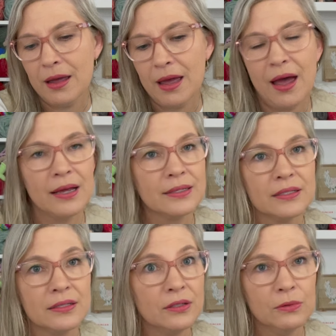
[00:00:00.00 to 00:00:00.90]
has
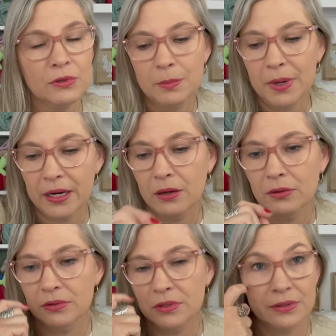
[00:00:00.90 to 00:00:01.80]
to do with my
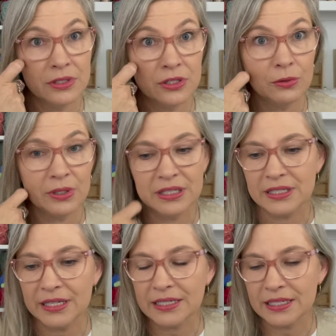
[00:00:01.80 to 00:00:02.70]
own doings,
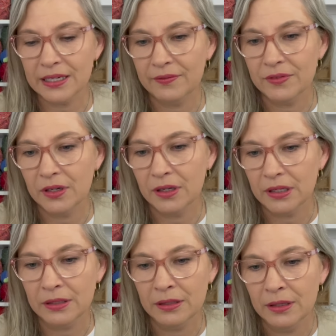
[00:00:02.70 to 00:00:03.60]
things that I've
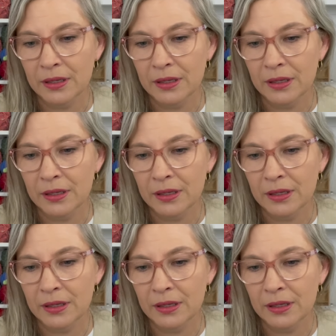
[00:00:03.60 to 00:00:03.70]
done,